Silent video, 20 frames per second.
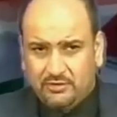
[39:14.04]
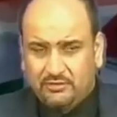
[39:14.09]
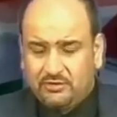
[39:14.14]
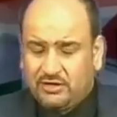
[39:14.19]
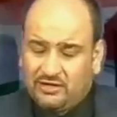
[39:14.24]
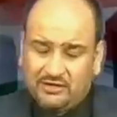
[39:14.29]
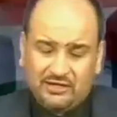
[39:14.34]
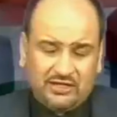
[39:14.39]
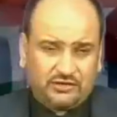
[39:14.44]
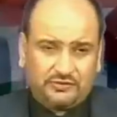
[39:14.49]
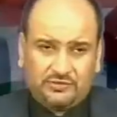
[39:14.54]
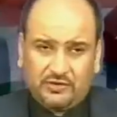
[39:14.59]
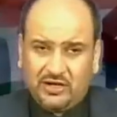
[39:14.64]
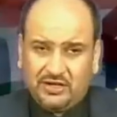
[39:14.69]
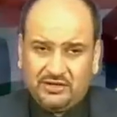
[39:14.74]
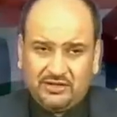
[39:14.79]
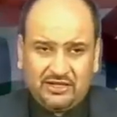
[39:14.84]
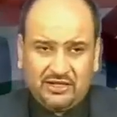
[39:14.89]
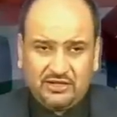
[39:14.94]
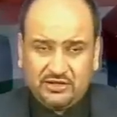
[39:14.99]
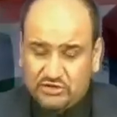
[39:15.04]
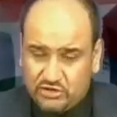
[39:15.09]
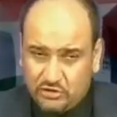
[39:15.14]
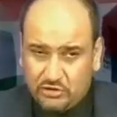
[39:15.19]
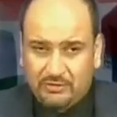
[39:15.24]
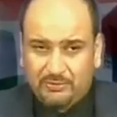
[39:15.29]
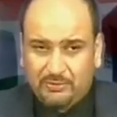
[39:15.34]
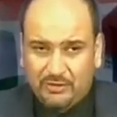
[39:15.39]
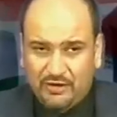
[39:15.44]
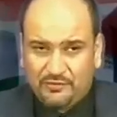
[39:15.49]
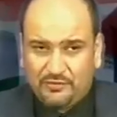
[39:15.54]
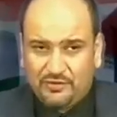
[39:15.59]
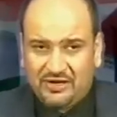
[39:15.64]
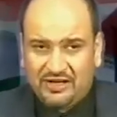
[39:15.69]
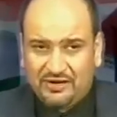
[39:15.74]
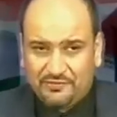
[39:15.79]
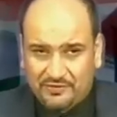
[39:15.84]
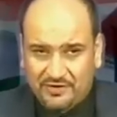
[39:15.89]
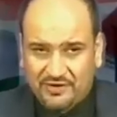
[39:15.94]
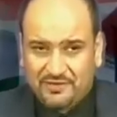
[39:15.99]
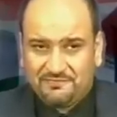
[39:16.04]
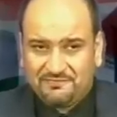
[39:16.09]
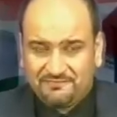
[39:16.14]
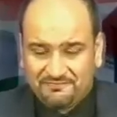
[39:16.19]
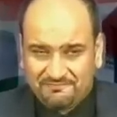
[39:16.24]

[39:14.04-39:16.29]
Right, that's fine. Then you'll apply for indefinite.